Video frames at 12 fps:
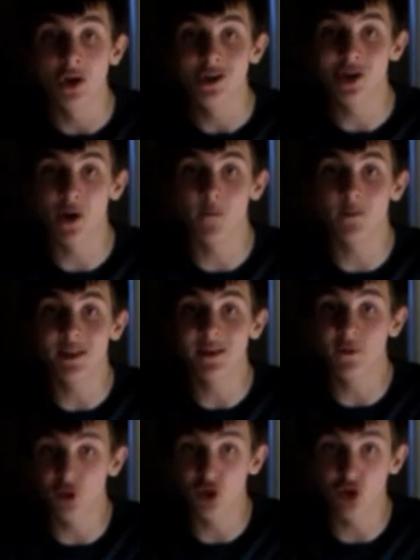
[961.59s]
So
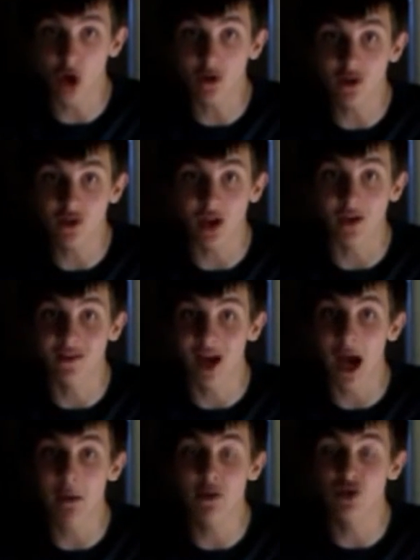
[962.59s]
for the Doctor, say,
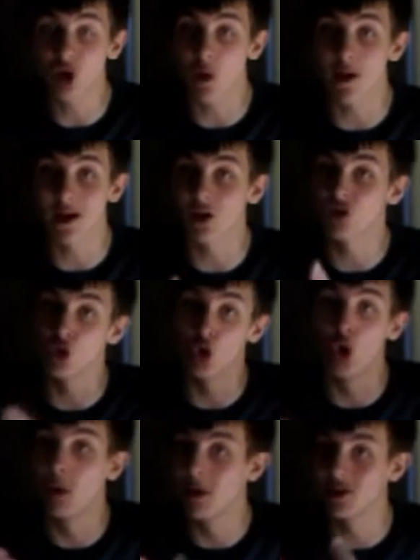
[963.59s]
time is going as
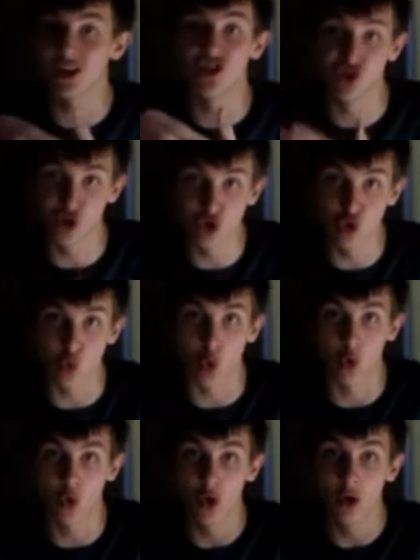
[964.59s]
almost as
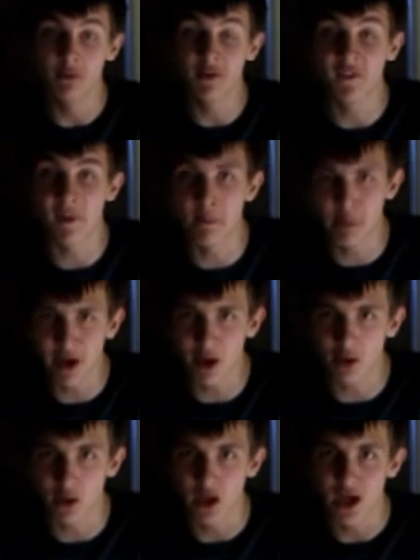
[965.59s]
usual. But for
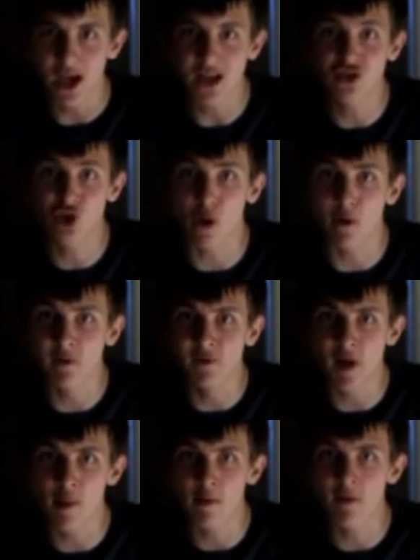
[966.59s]
Bill, it's going
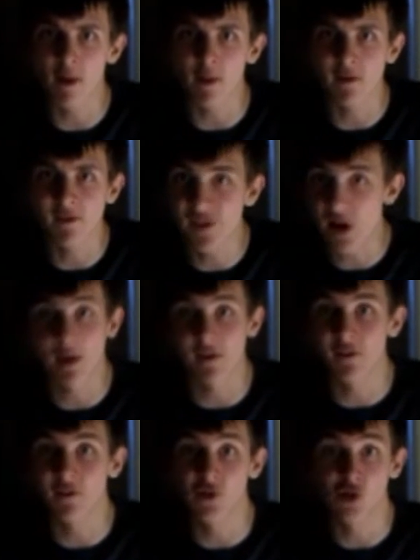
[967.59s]
very, very,
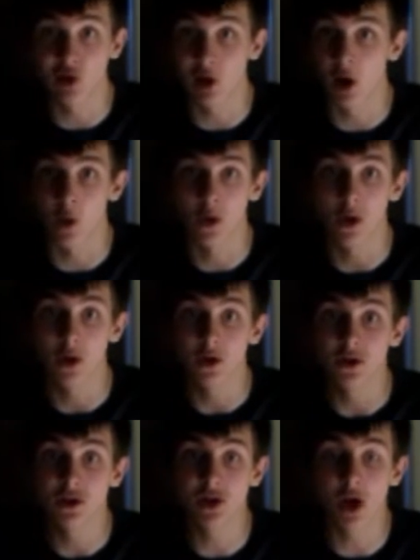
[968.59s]
very slow.
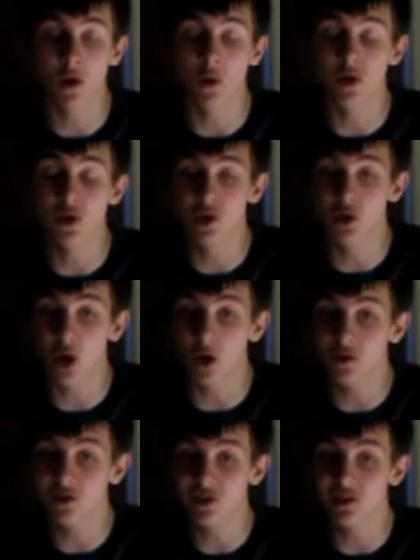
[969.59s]
So you can
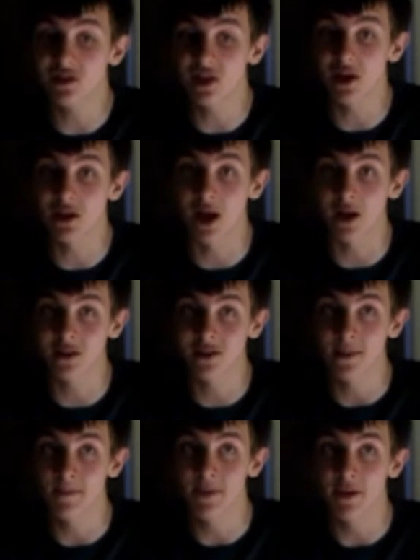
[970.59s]
honestly see that
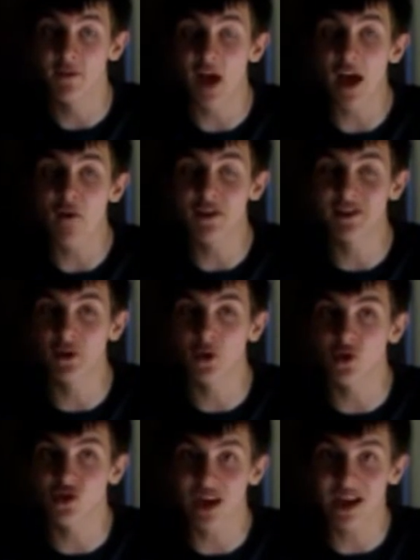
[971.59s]
for every
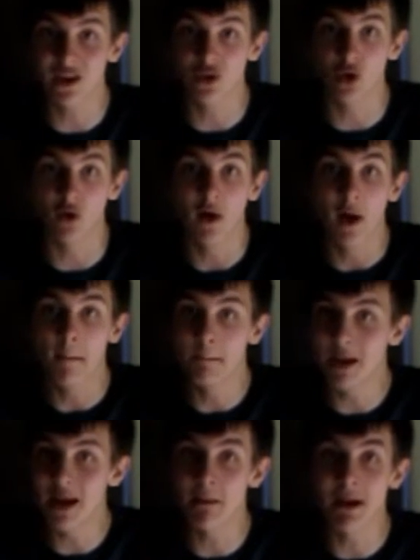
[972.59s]
single second or
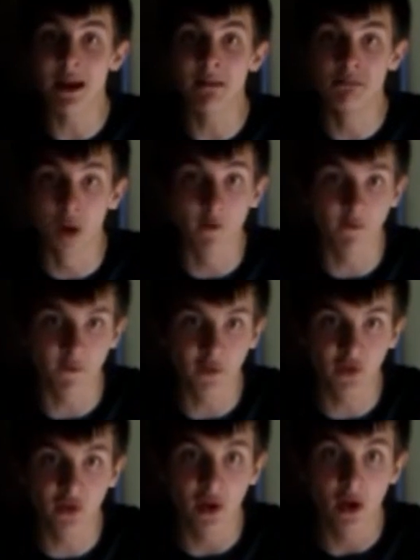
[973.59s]
many, many
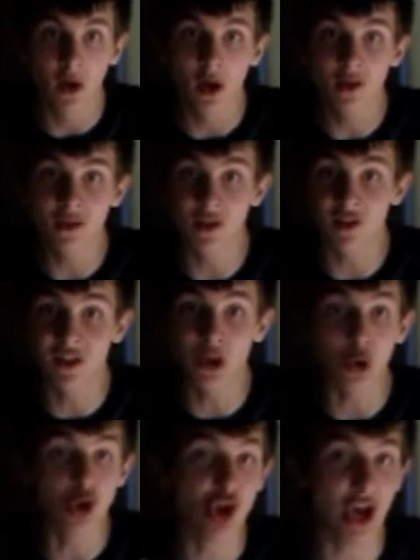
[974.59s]
months, there's
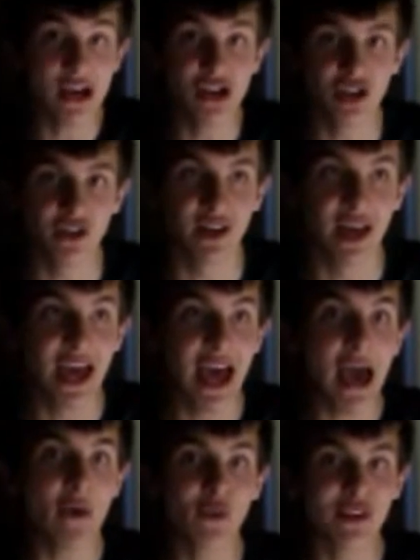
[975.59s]
still changes
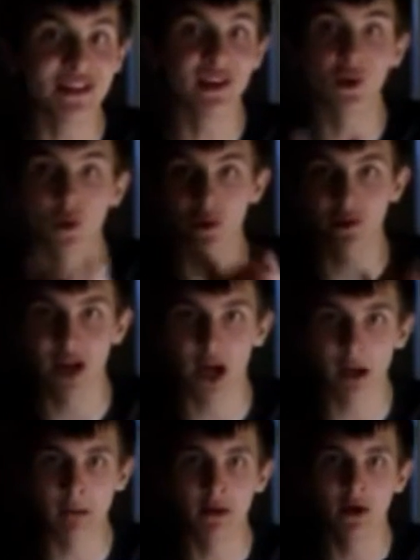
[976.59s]
every single
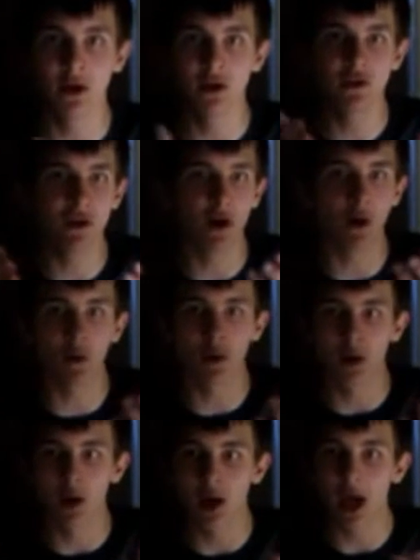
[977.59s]
time. So
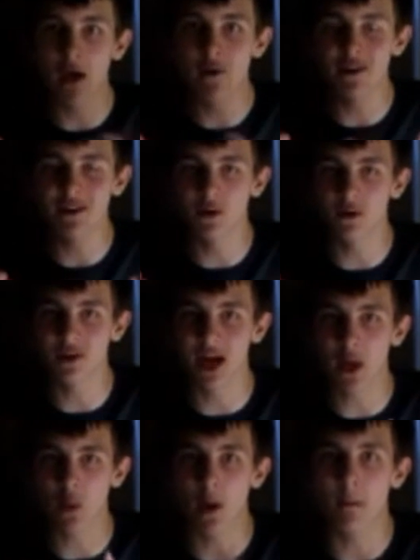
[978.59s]
every single
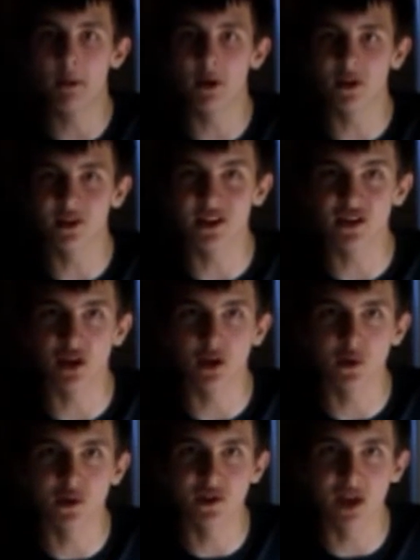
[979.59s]
time where Bill sees a
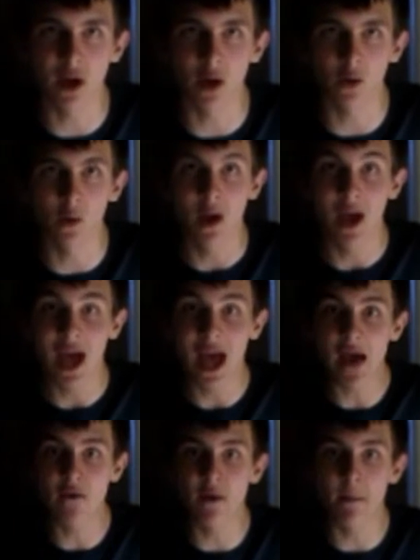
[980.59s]
new still,
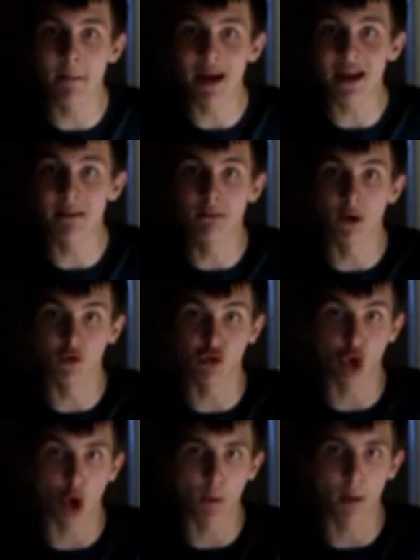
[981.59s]
every many months
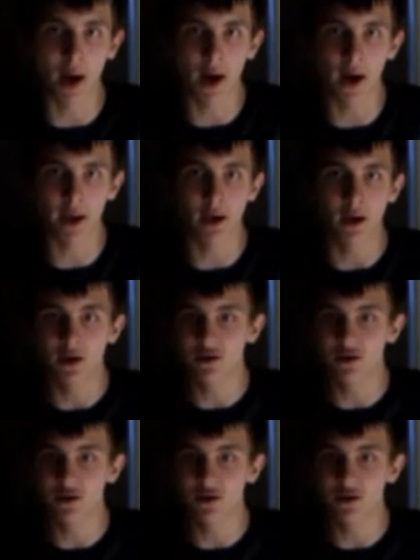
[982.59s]
go by.